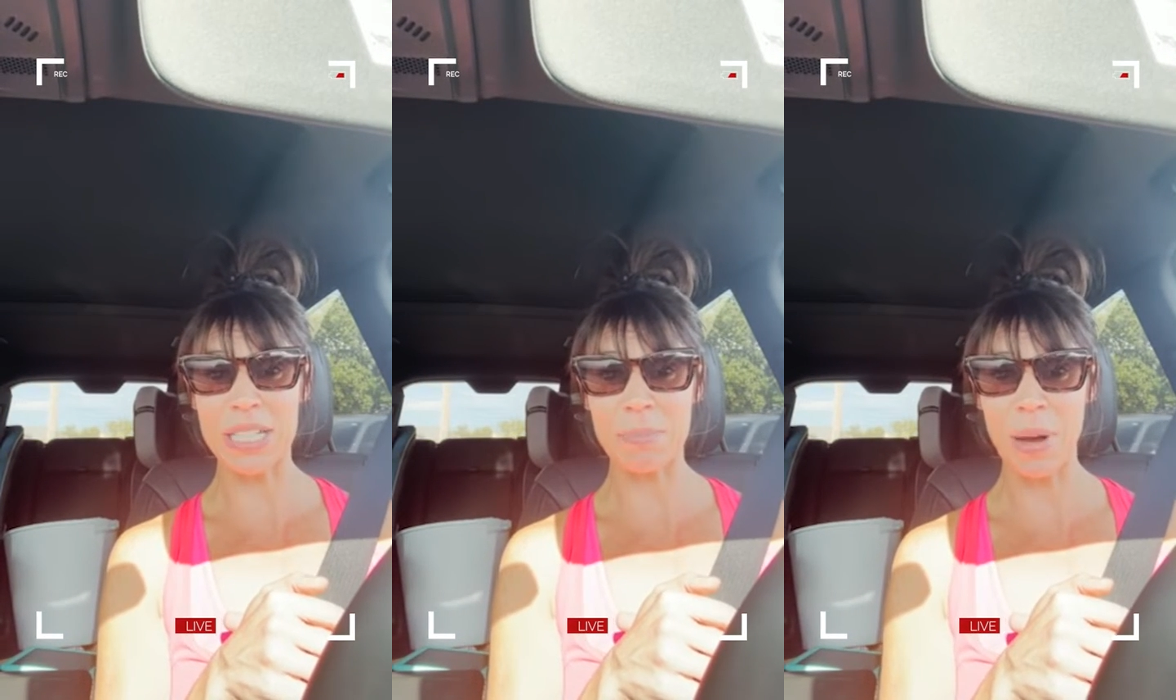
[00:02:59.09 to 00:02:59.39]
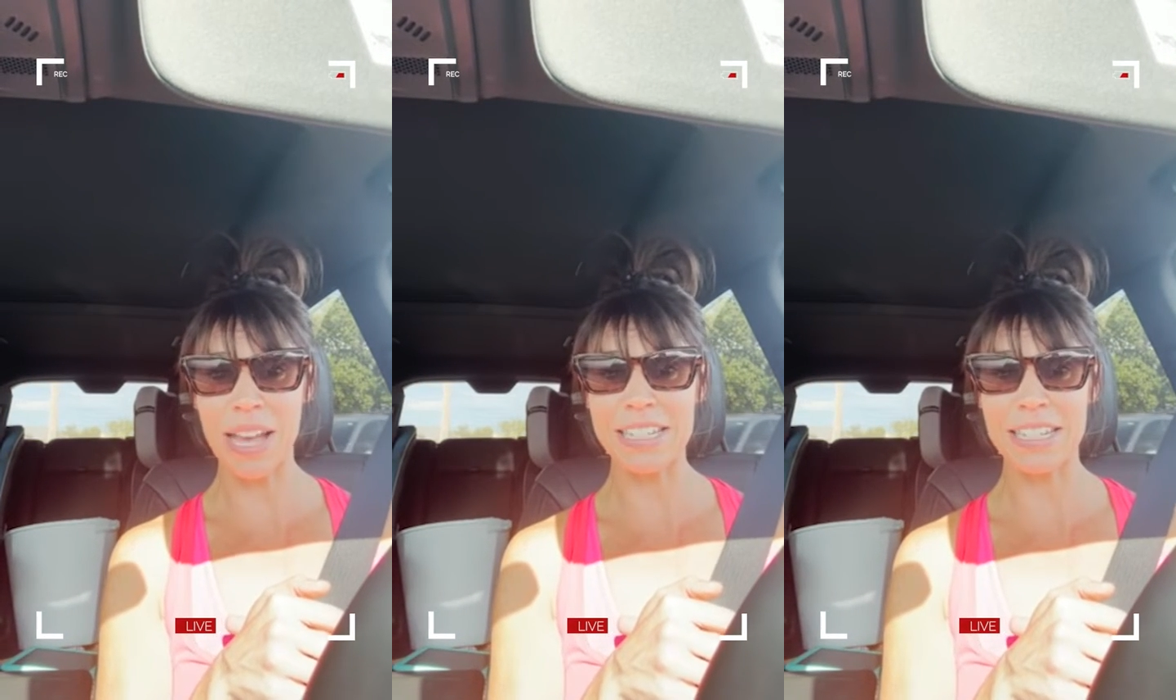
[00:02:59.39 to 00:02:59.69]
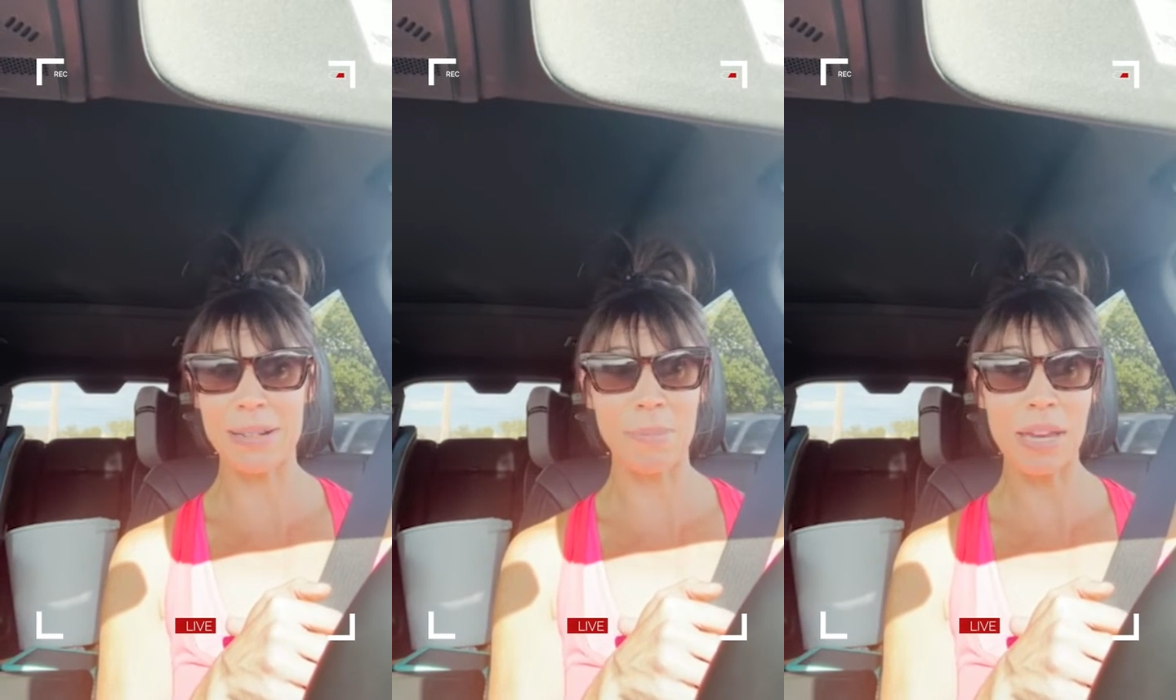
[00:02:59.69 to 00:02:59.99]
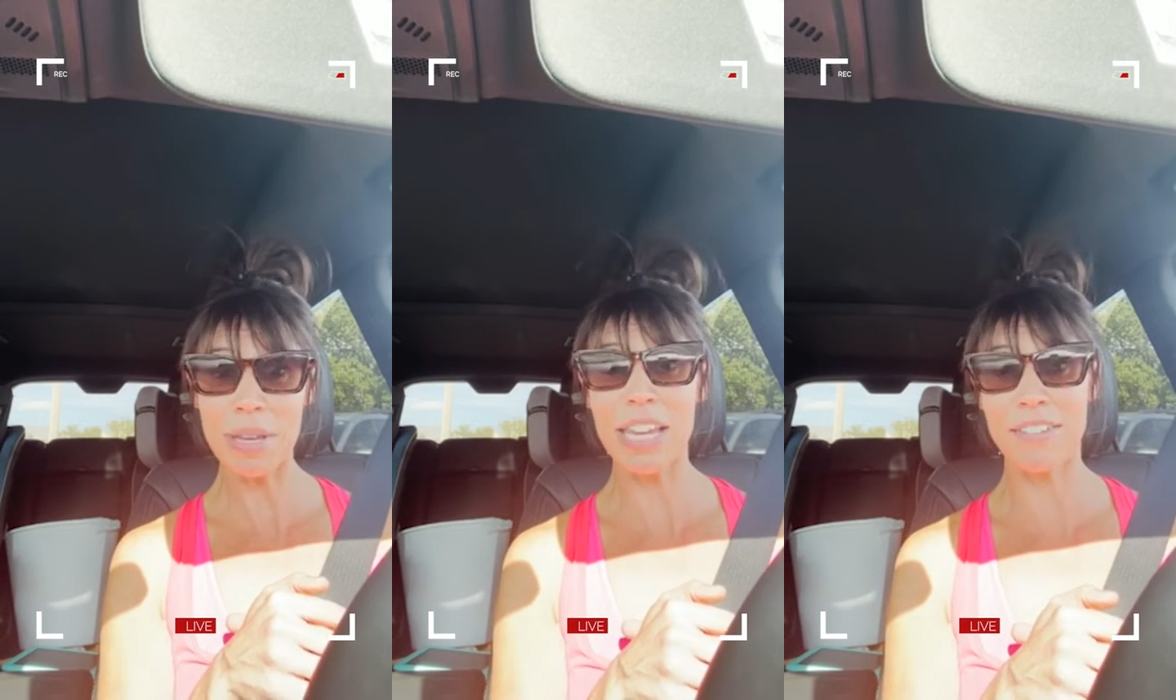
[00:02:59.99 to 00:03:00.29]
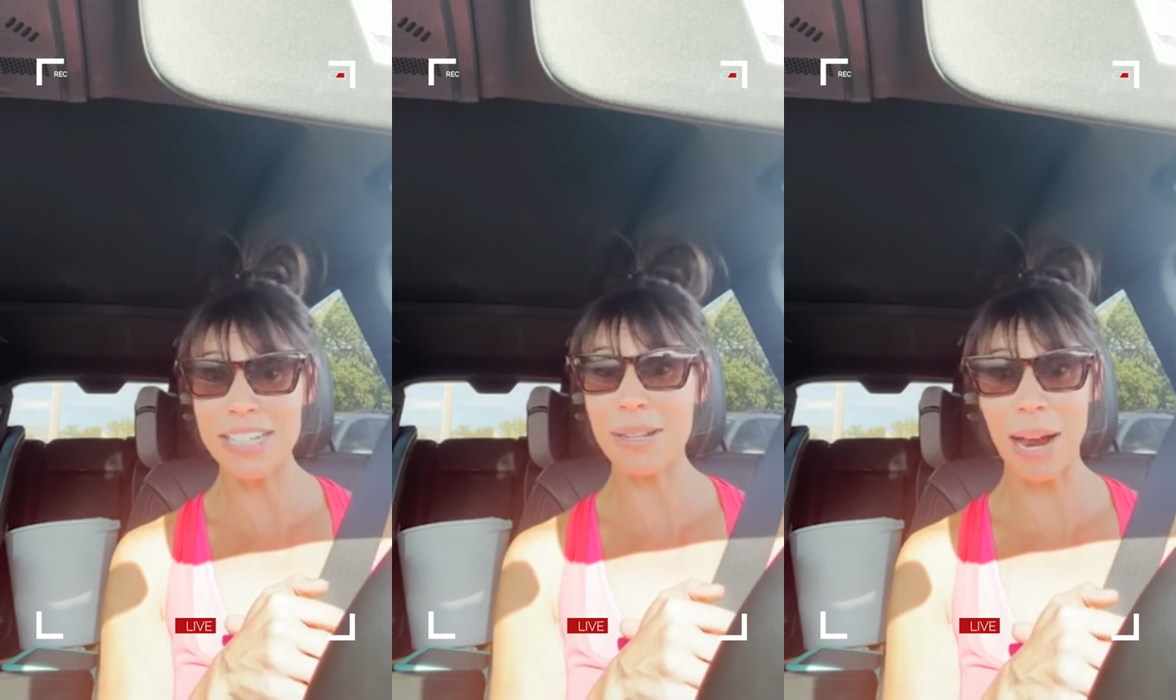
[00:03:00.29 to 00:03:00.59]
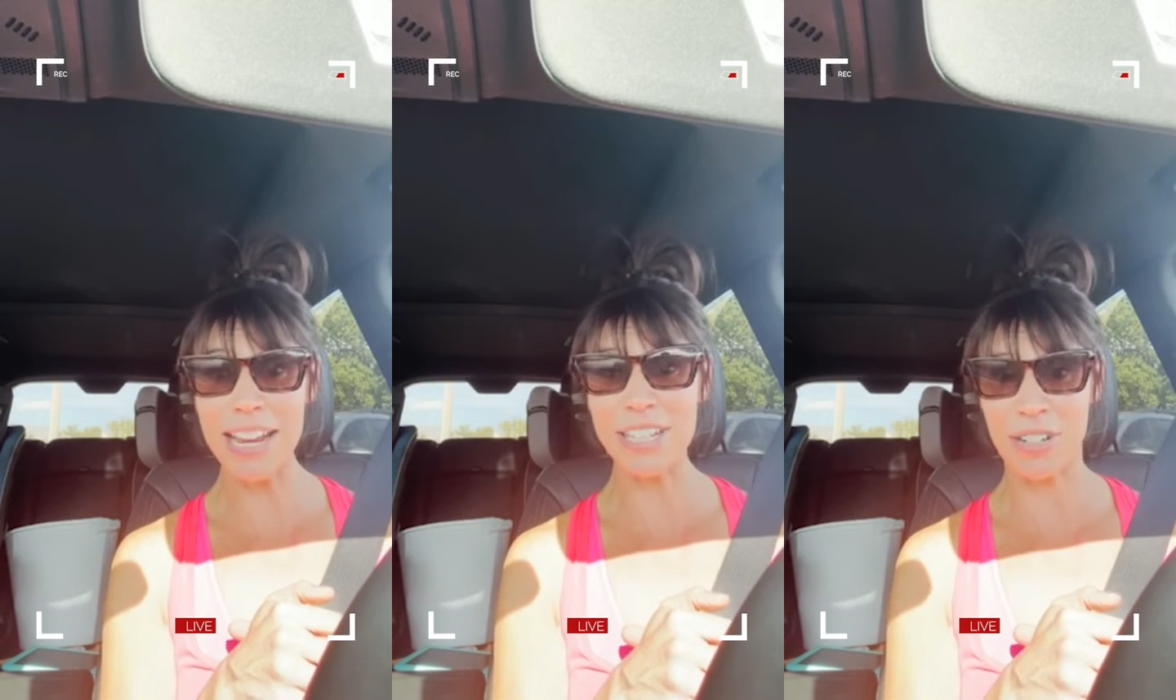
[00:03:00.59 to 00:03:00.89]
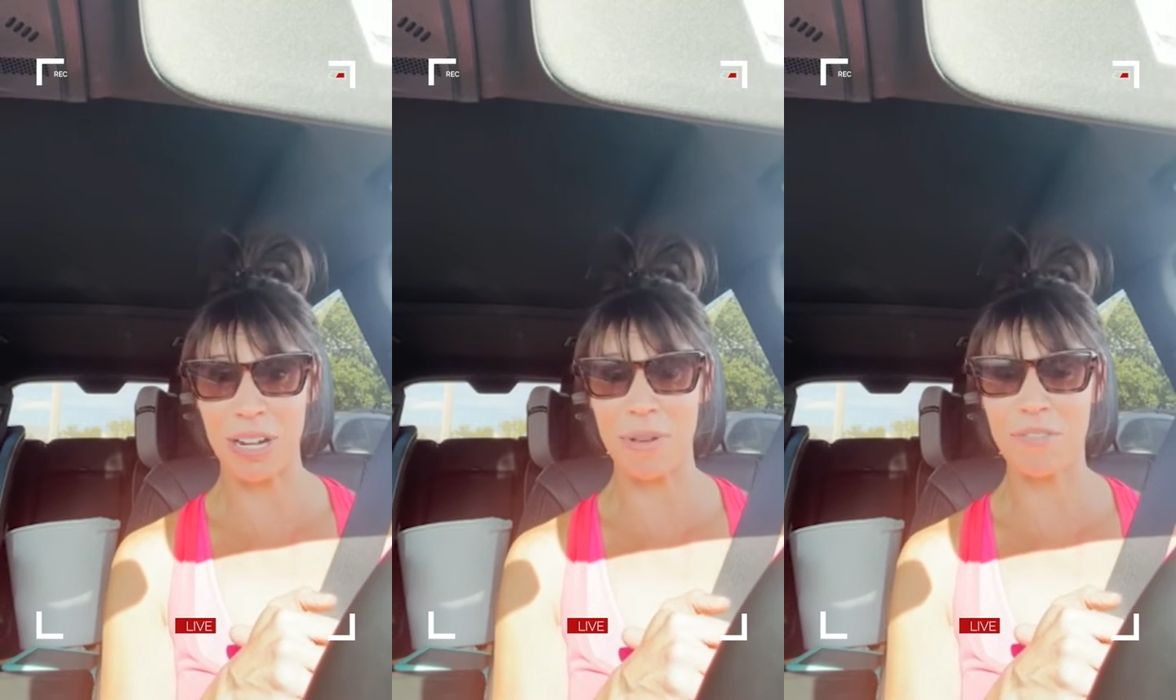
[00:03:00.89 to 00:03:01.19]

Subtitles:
some pasta and maybe even some ice cream if